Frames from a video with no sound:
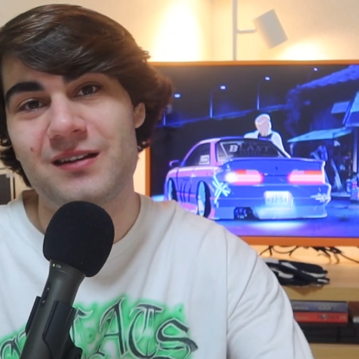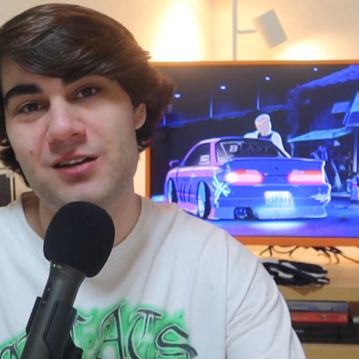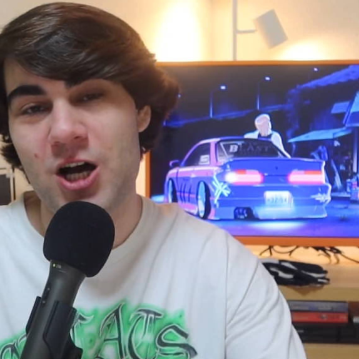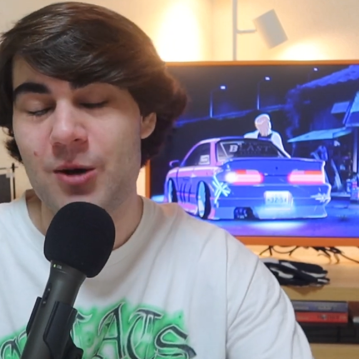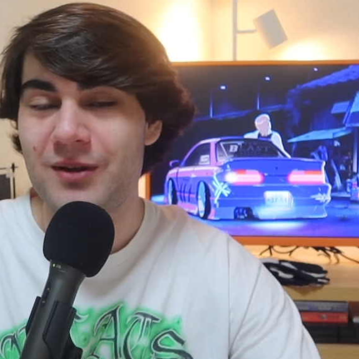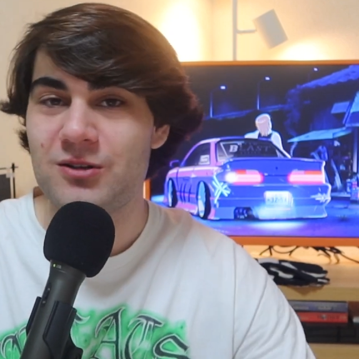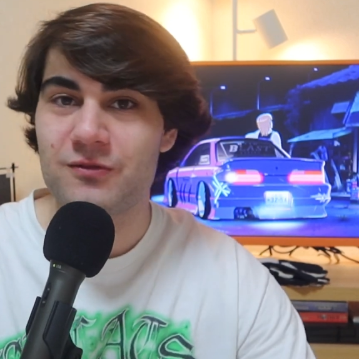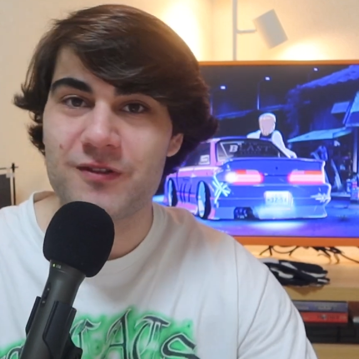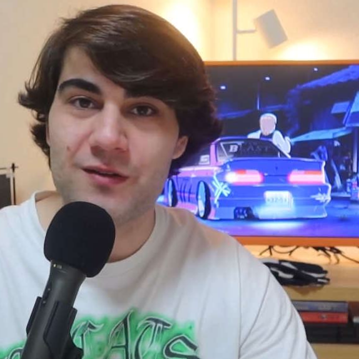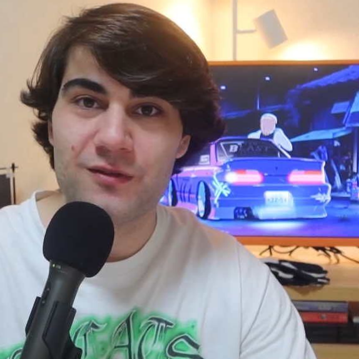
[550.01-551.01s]
and comment your
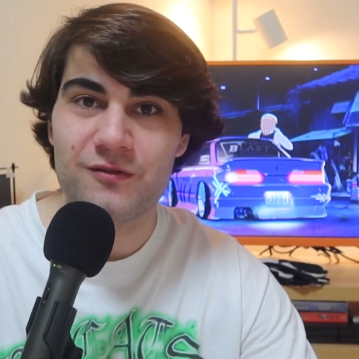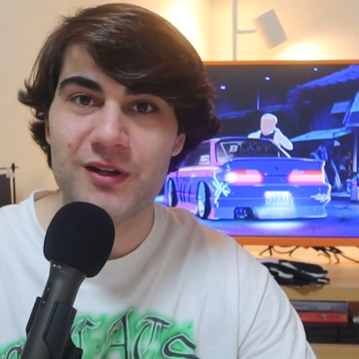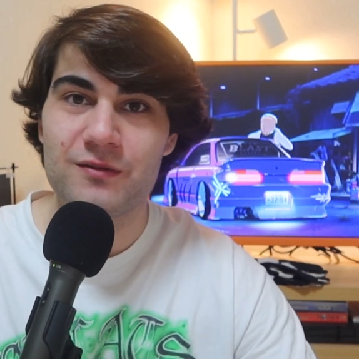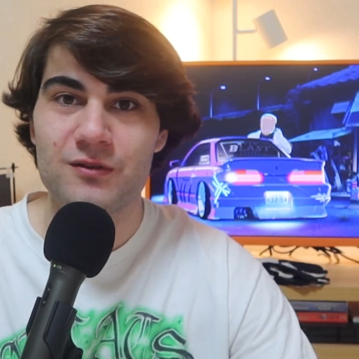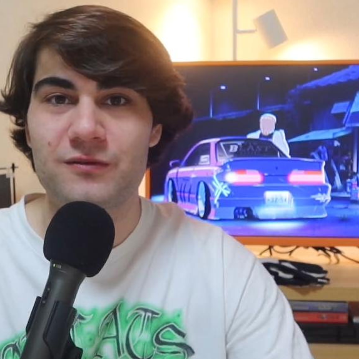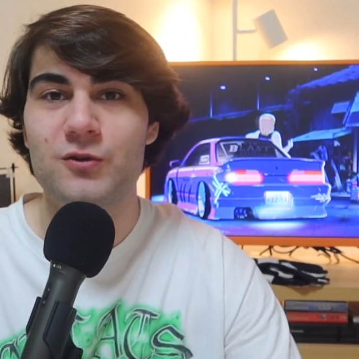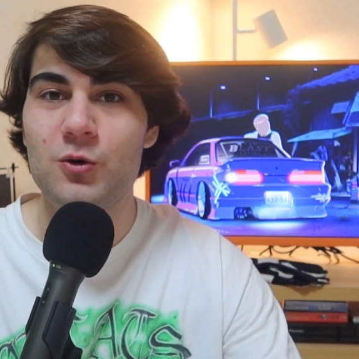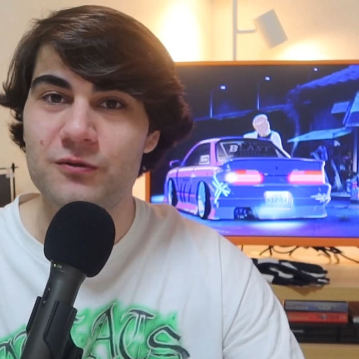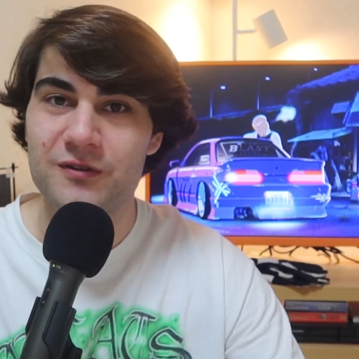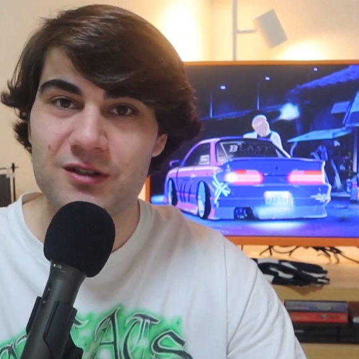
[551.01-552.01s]
favorite flavor of
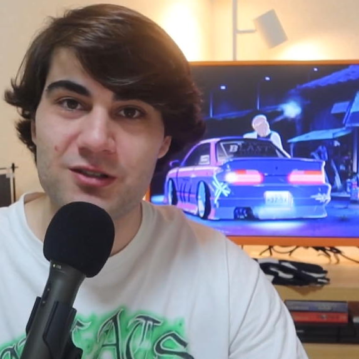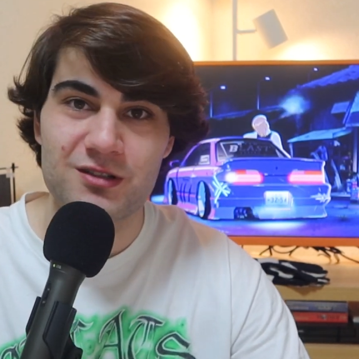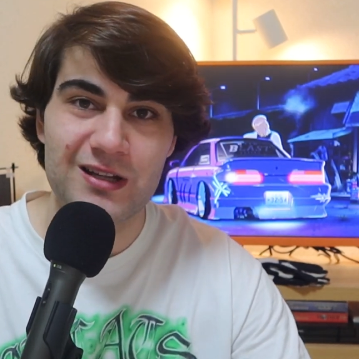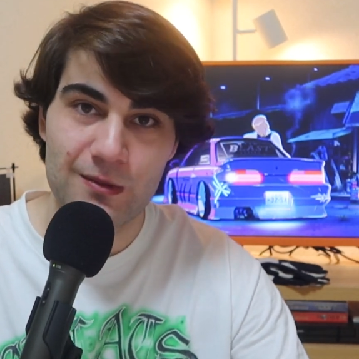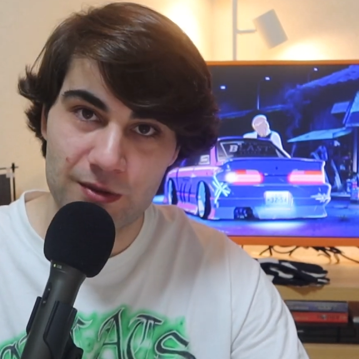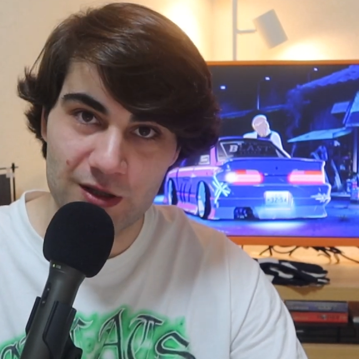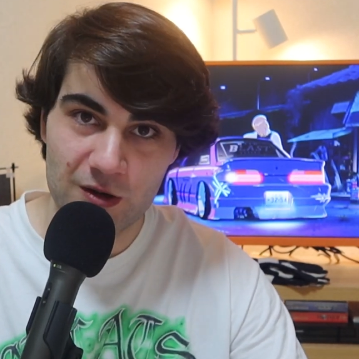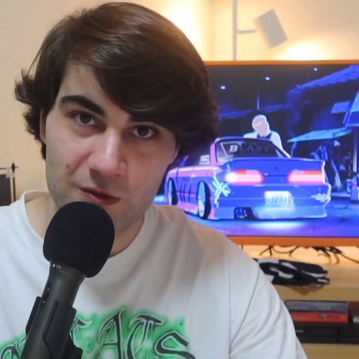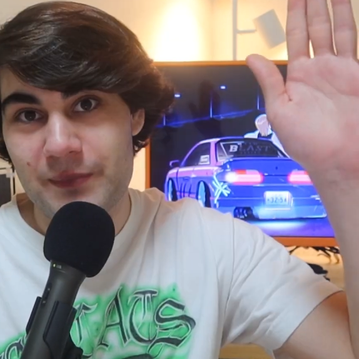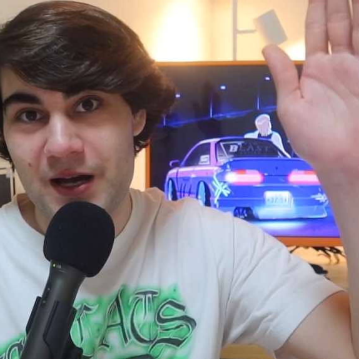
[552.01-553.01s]
goldfish down below.
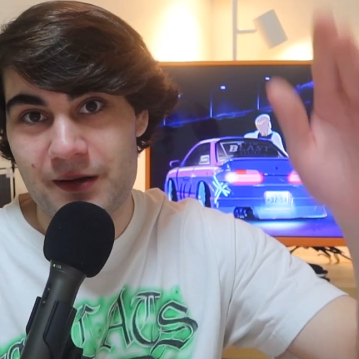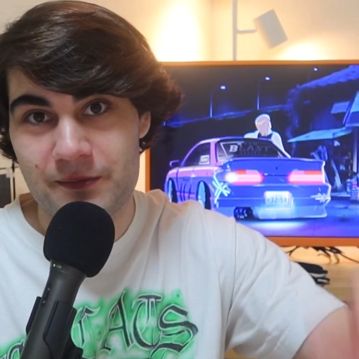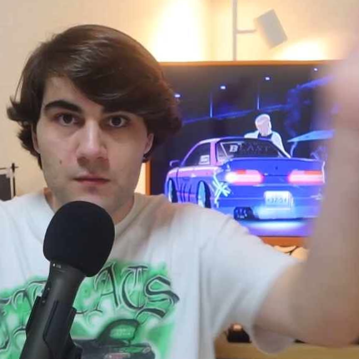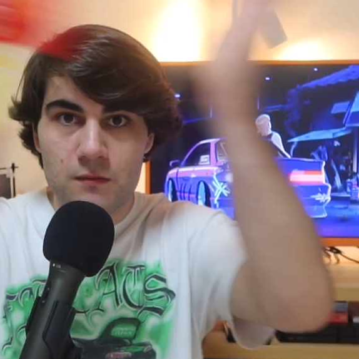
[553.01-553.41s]
Bye.